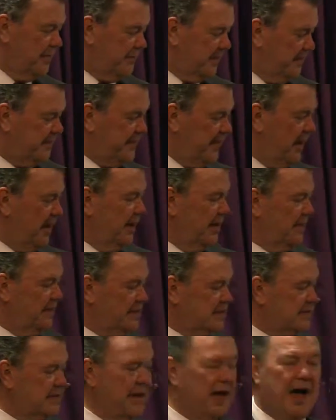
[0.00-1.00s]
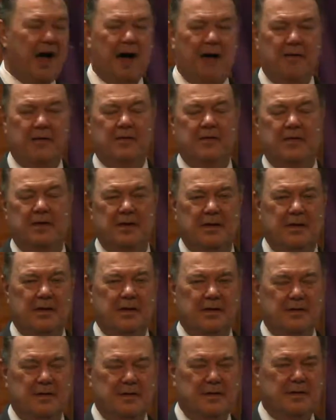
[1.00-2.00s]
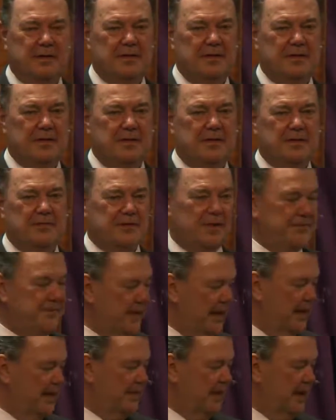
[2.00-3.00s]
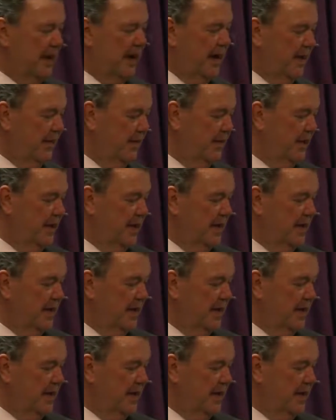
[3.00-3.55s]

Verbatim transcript: fulfilling this law fulfilling the law.